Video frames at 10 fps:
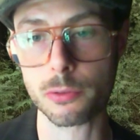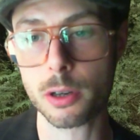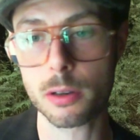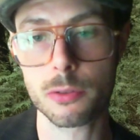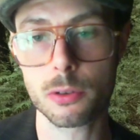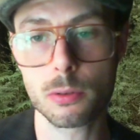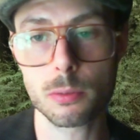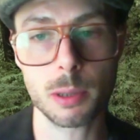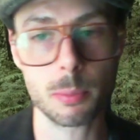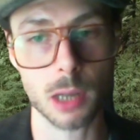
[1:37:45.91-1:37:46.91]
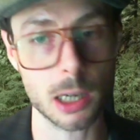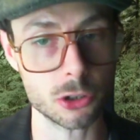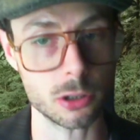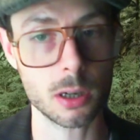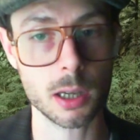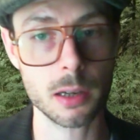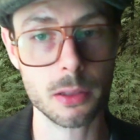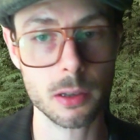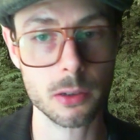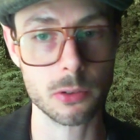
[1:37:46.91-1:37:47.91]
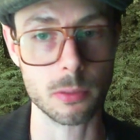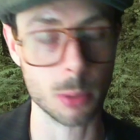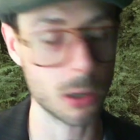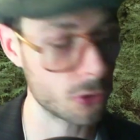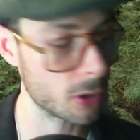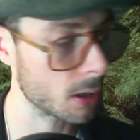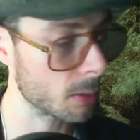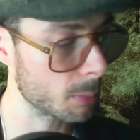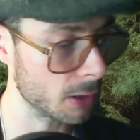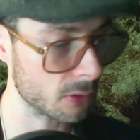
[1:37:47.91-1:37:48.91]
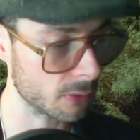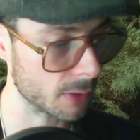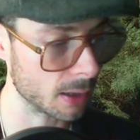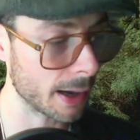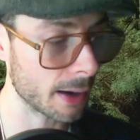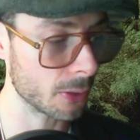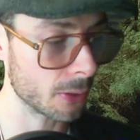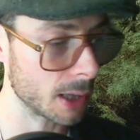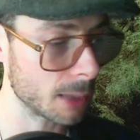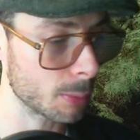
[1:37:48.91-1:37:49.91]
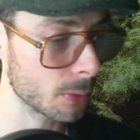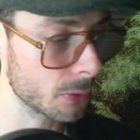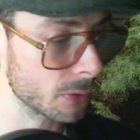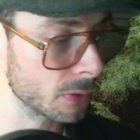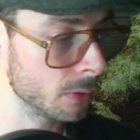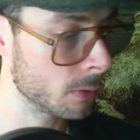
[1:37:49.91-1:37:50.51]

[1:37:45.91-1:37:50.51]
very few people actually looking at this and punishing companies if they lie on their labels.